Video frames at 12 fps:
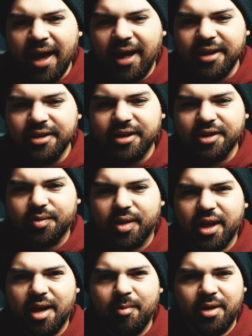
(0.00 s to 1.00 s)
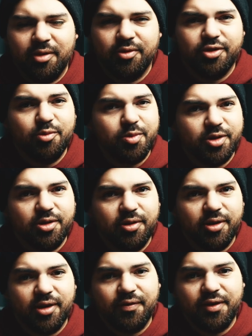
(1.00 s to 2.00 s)
I got in touch with them, and they were super
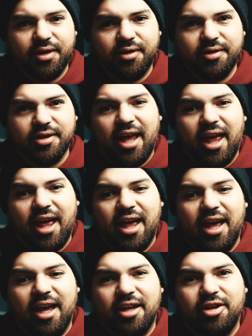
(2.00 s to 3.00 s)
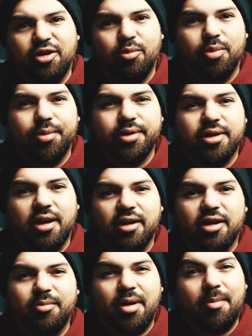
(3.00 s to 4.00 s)
stoked on the videos, and you know, we were
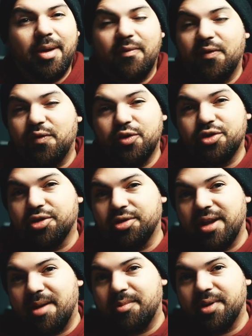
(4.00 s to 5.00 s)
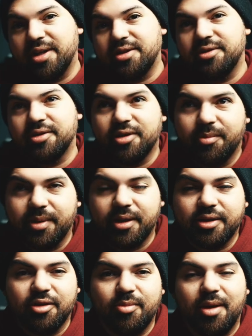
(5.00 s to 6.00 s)
talking about maybe future collaborations or
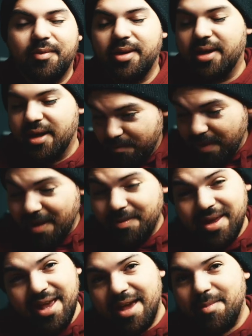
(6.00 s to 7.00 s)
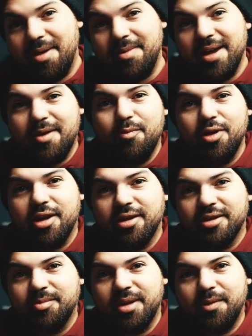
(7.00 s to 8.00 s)
something. So maybe I can work
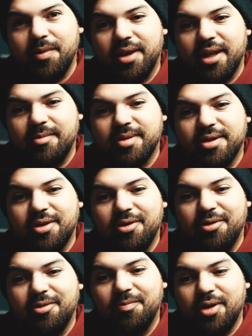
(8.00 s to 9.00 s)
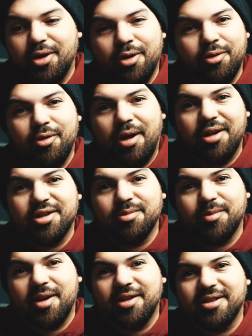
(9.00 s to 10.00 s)
on something with them. So, you know, go out
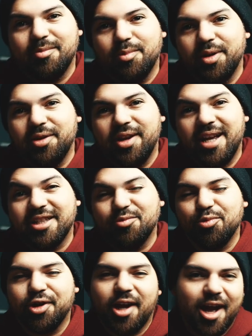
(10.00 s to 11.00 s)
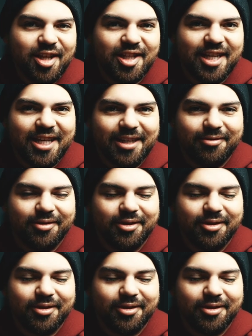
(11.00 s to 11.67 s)
somewhere else and bring you guys some more content.